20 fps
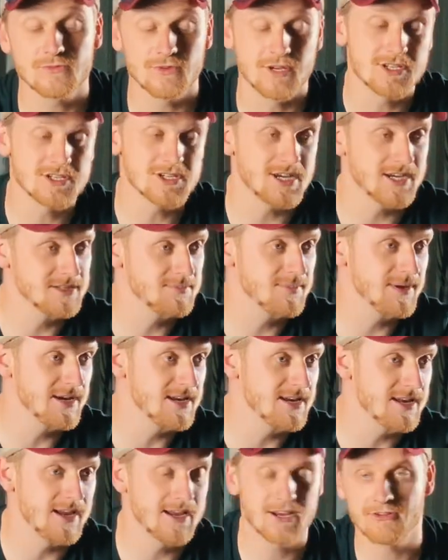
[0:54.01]
which has
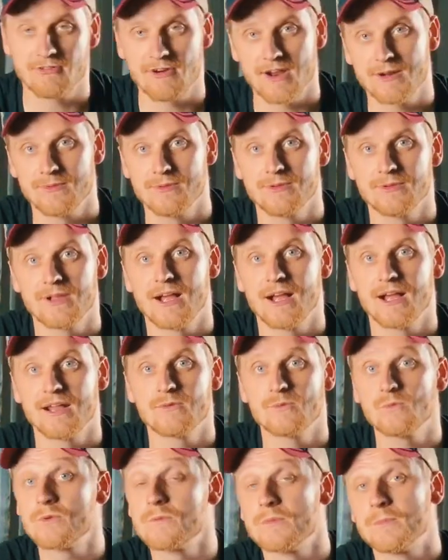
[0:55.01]
been incredible
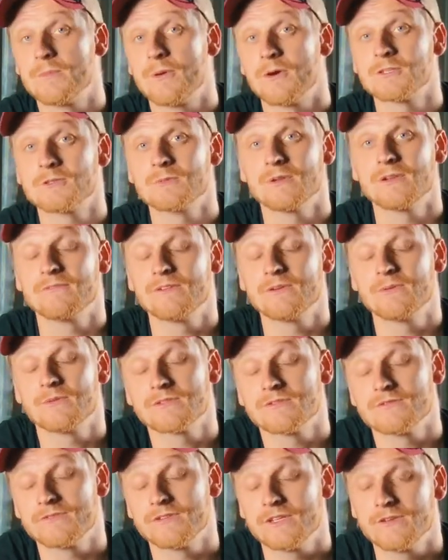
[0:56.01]
and wouldn't be possible if it
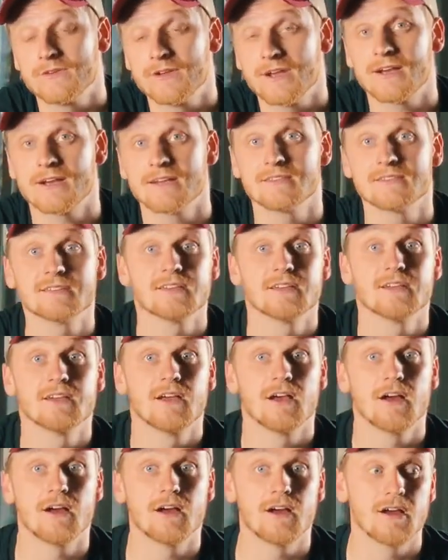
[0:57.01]
wasn't for you guys
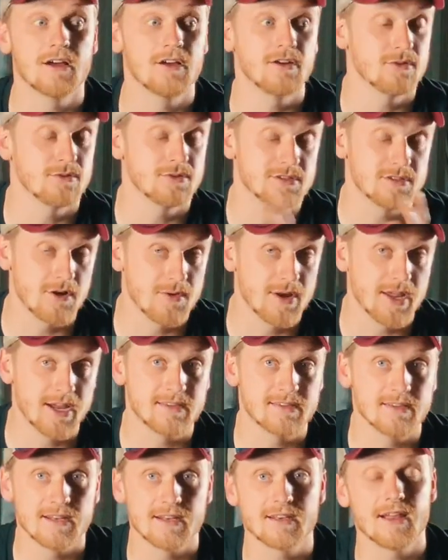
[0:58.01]
who were
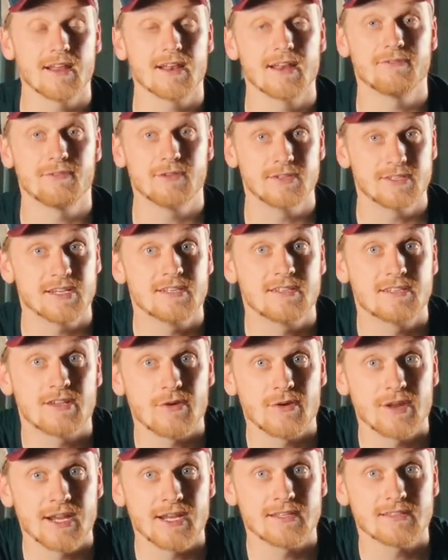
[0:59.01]
donating. And if you did
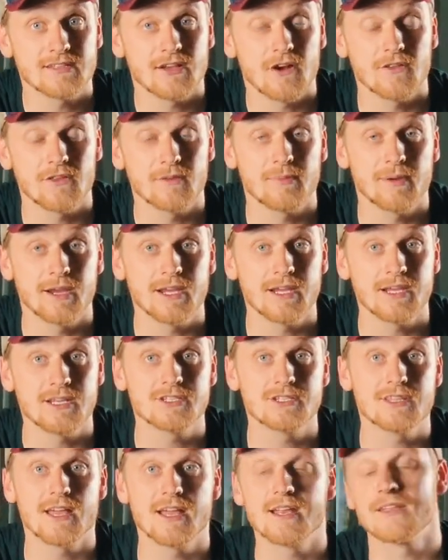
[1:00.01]
donate on the
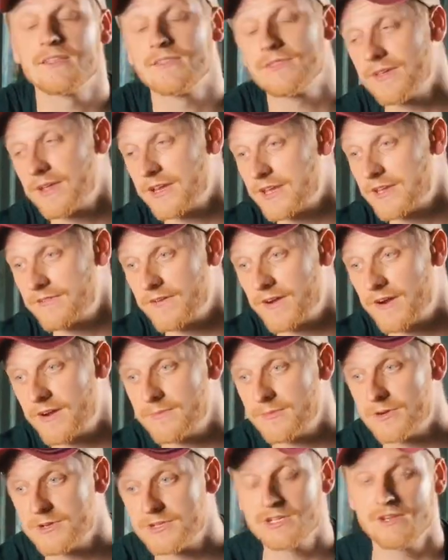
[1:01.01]
page, then thank you very
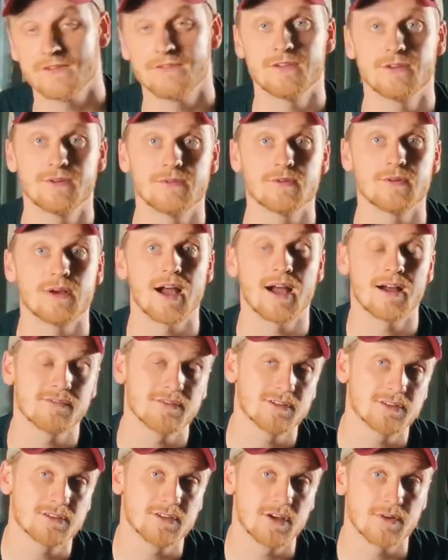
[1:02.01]
much. If you
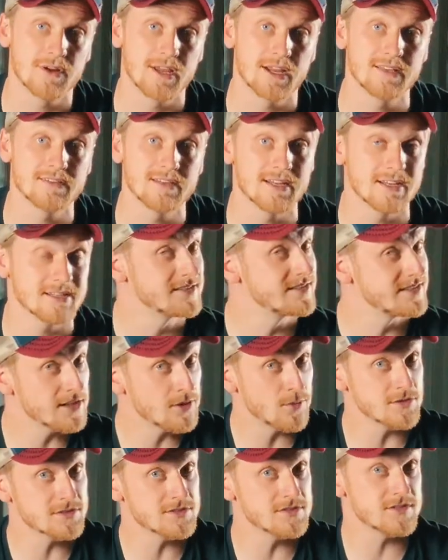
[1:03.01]
haven't donated and still want